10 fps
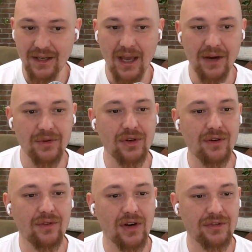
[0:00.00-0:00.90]
And it was sort
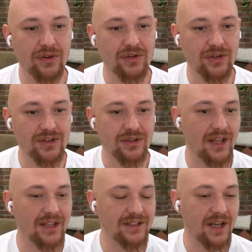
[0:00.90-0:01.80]
of controversial because
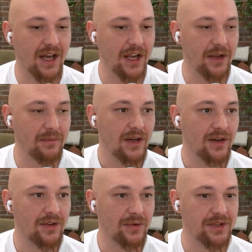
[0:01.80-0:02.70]
at the time,
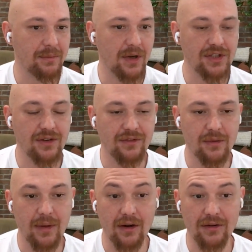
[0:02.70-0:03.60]
there was a bunch of
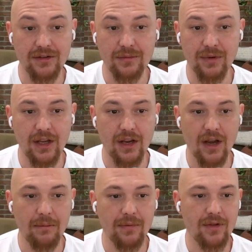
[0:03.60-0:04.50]
competitors springing
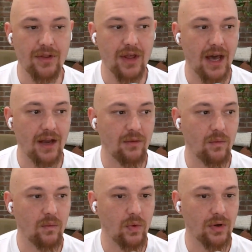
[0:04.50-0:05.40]
up that
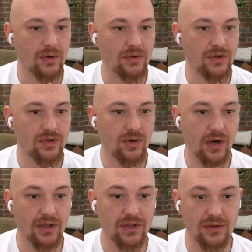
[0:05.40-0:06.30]
were
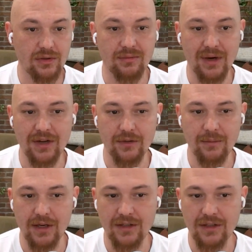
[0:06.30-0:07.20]
starting to do
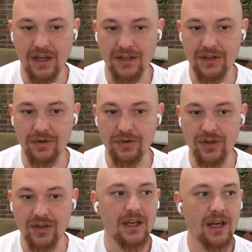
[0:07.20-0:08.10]
browser-based
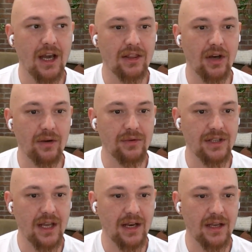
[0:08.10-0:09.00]
execution. I thought it was a
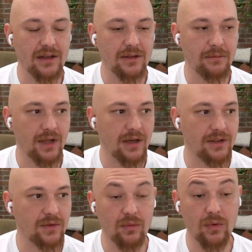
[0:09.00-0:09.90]
dead end
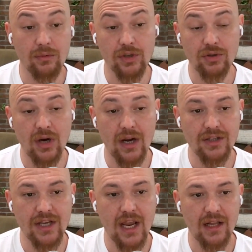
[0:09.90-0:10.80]
because when we tried
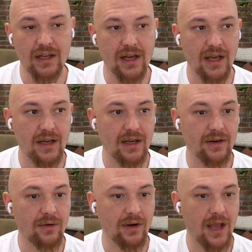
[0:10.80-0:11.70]
to scale it
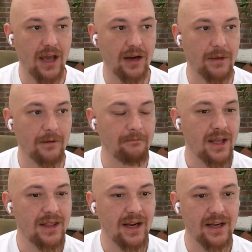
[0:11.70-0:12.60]
at Code Academy,
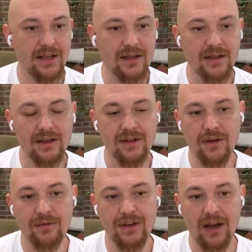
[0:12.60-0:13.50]
the idea
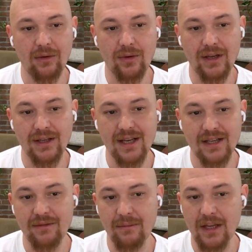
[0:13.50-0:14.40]
of downloading
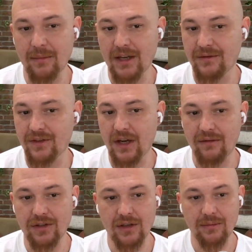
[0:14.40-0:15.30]
tens of megabytes of
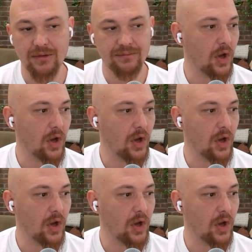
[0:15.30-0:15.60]
JavaScript